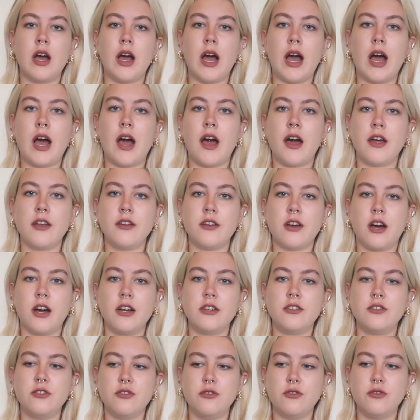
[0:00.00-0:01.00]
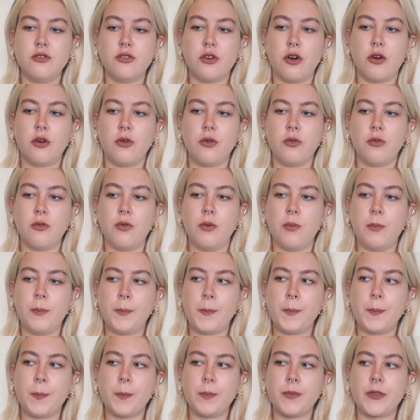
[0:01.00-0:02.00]
and I do know
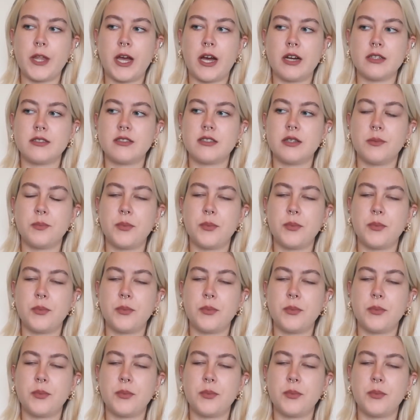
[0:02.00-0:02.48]
that's a